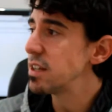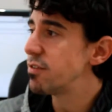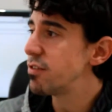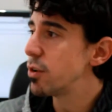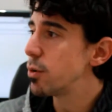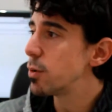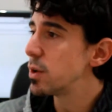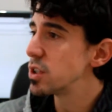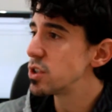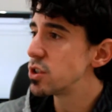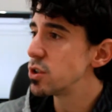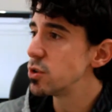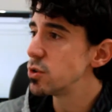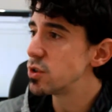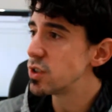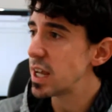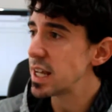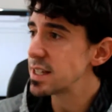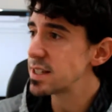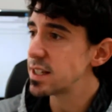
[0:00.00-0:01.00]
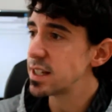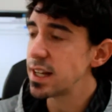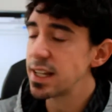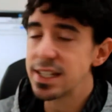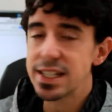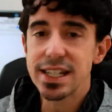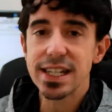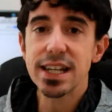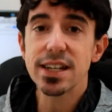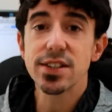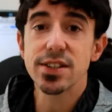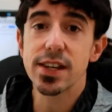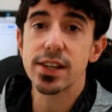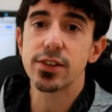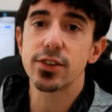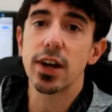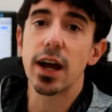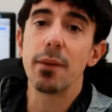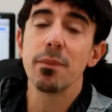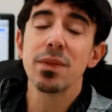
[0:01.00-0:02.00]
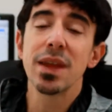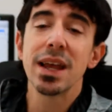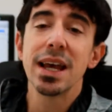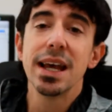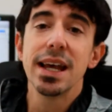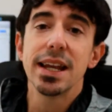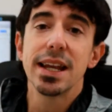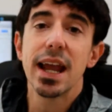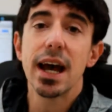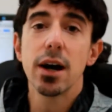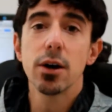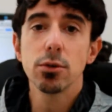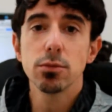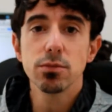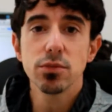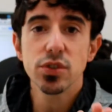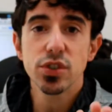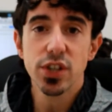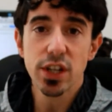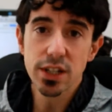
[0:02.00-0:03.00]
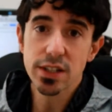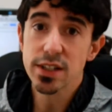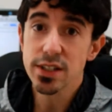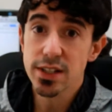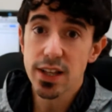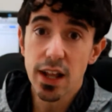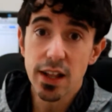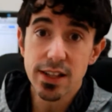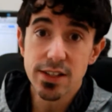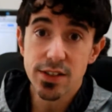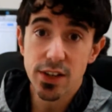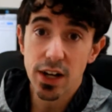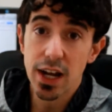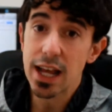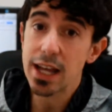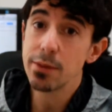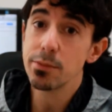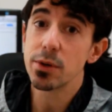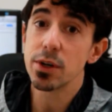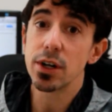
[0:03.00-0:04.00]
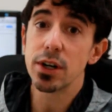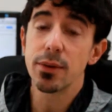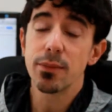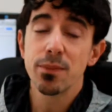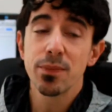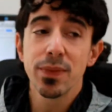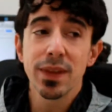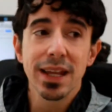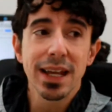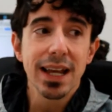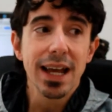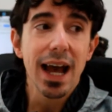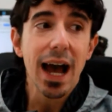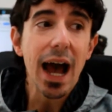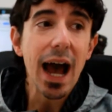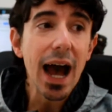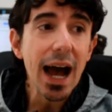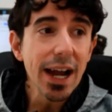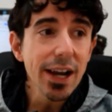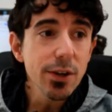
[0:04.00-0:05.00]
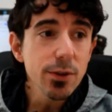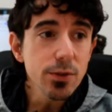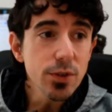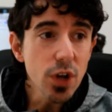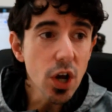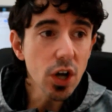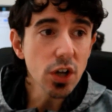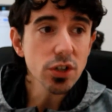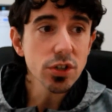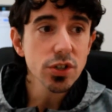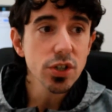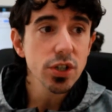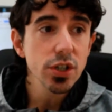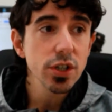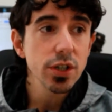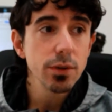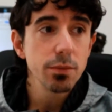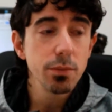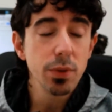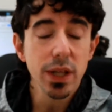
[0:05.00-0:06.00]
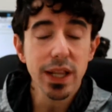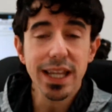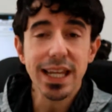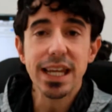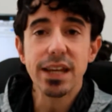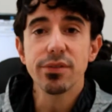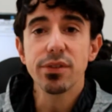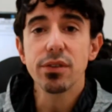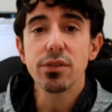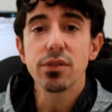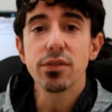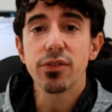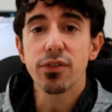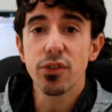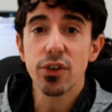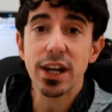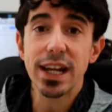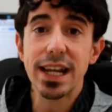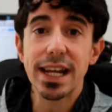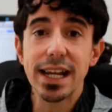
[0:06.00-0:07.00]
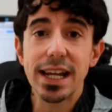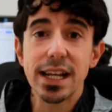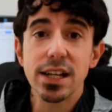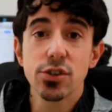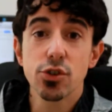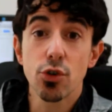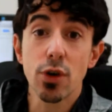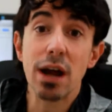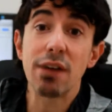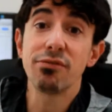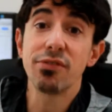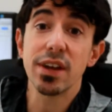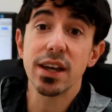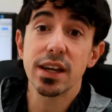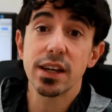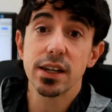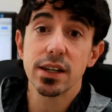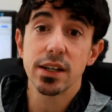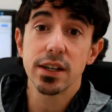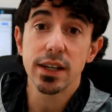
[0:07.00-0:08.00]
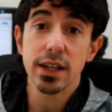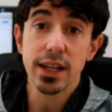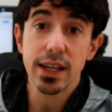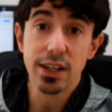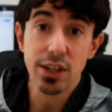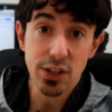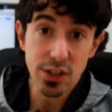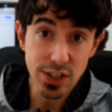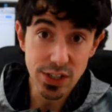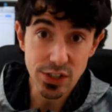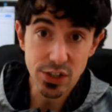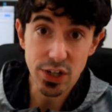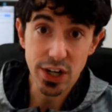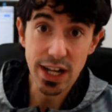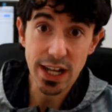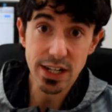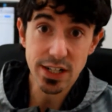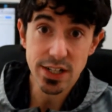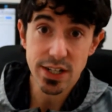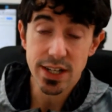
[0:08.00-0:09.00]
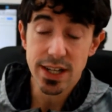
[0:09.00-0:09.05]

if you want to test an idea, etc. Now, just as a disclaimer, I do not believe in free traffic in the internet.